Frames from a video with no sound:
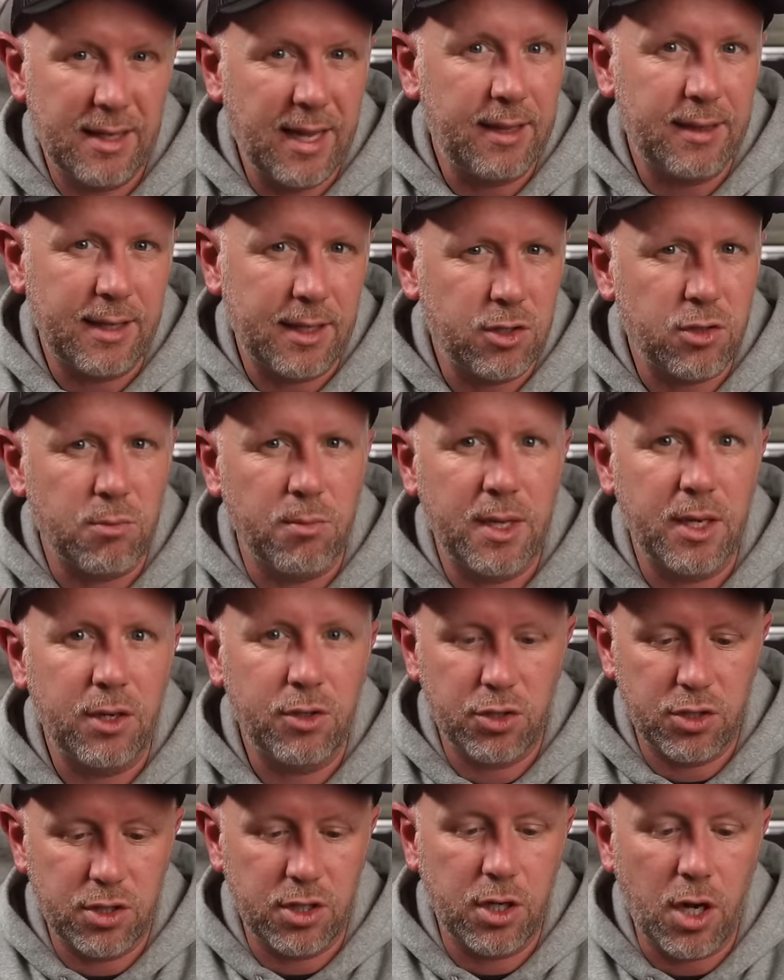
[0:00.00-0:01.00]
that's something I
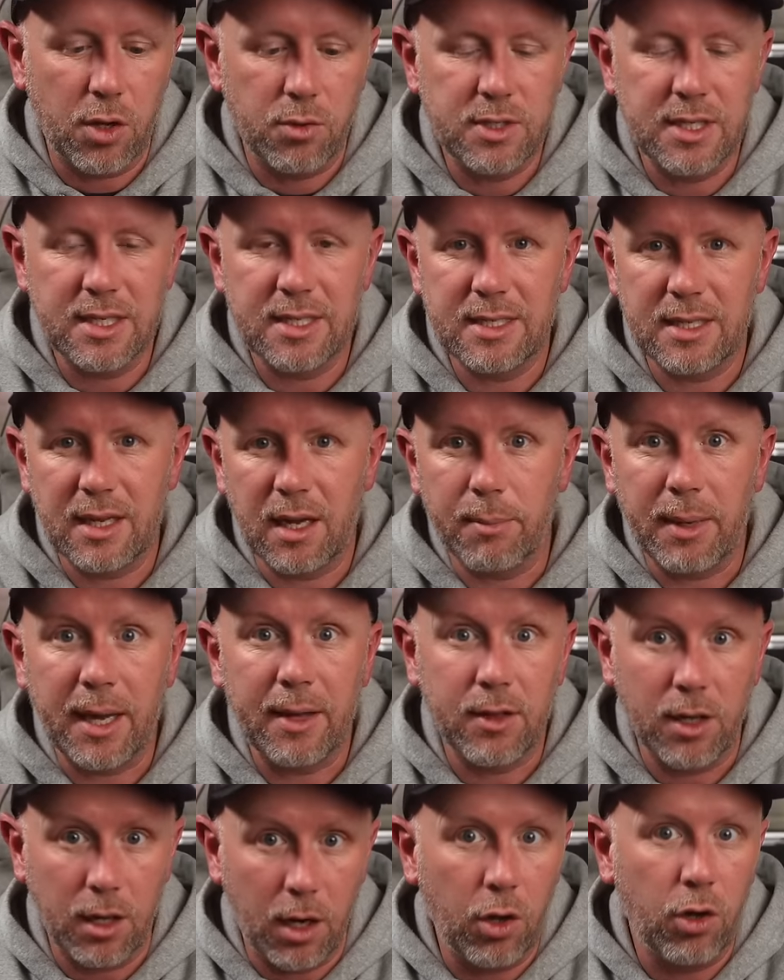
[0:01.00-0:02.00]
just noticed
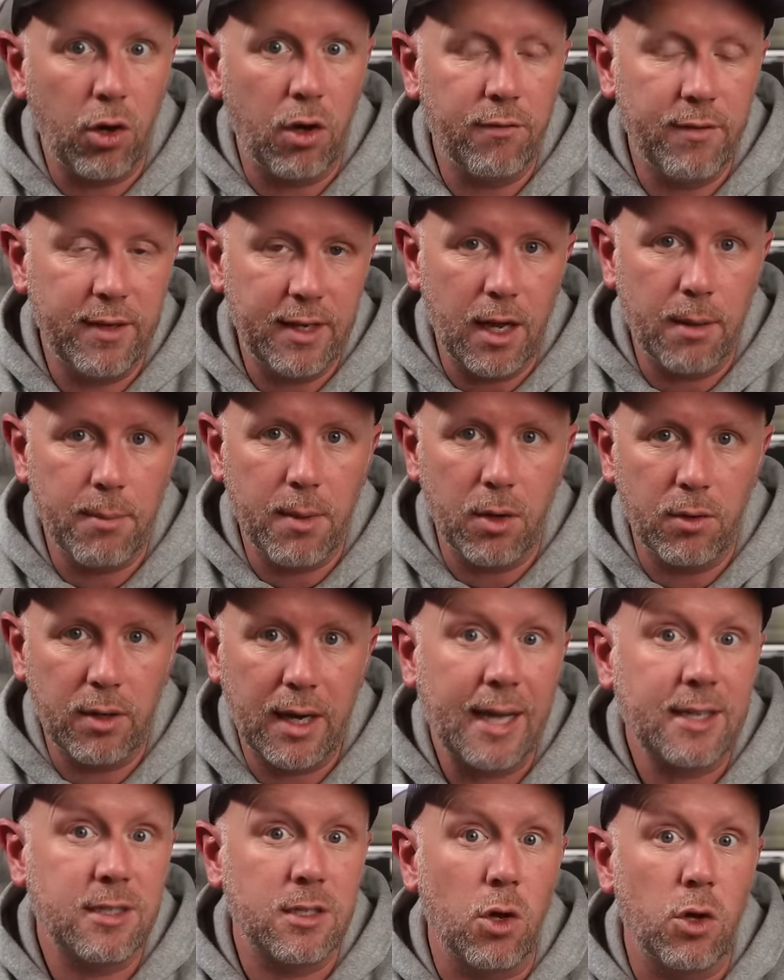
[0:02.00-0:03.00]
about the low light video mode
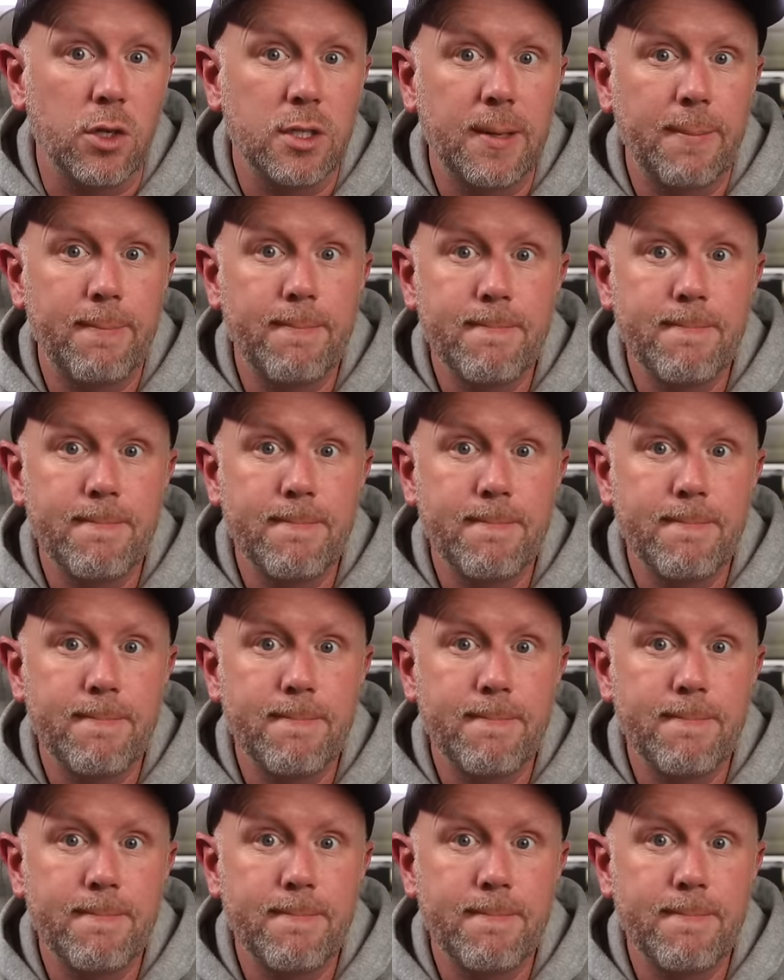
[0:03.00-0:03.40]
last night.